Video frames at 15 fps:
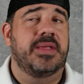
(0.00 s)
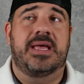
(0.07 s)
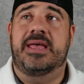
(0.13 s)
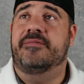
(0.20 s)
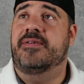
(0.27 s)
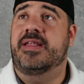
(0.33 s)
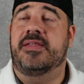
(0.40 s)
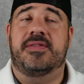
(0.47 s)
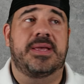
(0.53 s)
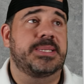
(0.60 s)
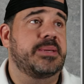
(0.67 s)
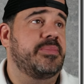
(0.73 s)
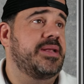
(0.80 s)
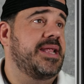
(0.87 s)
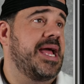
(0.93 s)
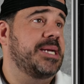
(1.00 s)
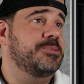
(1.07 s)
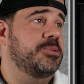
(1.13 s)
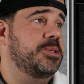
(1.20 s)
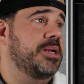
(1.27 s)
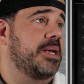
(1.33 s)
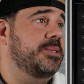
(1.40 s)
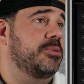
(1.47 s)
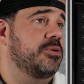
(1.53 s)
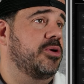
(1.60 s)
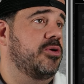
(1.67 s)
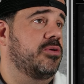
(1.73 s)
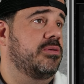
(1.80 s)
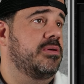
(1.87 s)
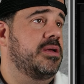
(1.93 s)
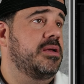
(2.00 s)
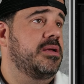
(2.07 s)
If anything, it's going to be Nashville shots on goal.